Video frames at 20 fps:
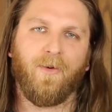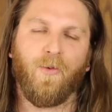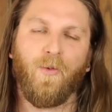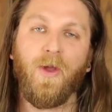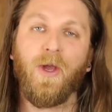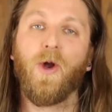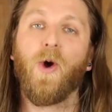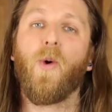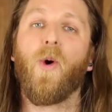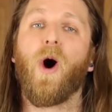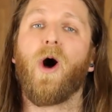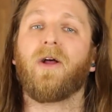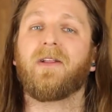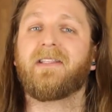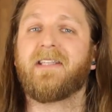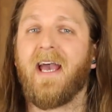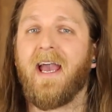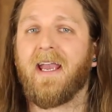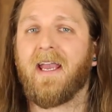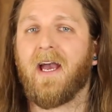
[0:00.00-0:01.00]
we go all
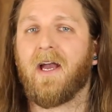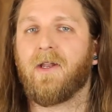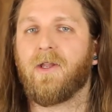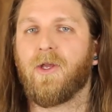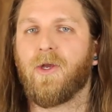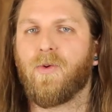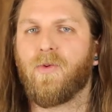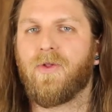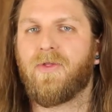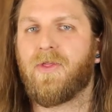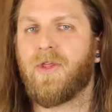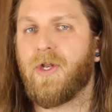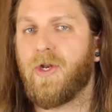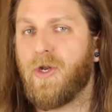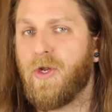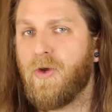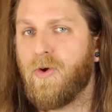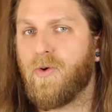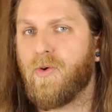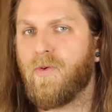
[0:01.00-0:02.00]
tech on you with the
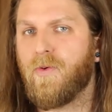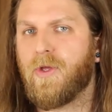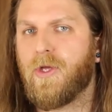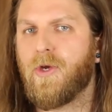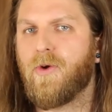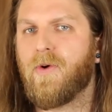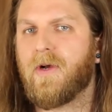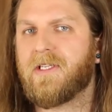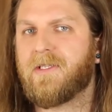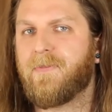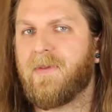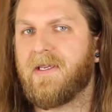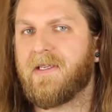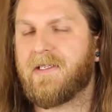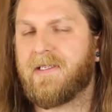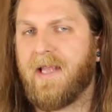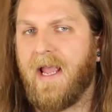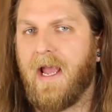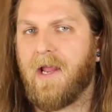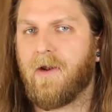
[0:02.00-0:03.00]
new USB
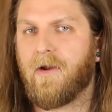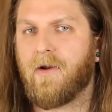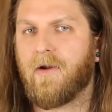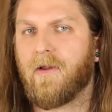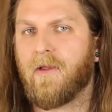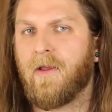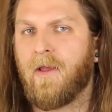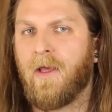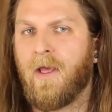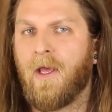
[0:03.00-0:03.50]
standard,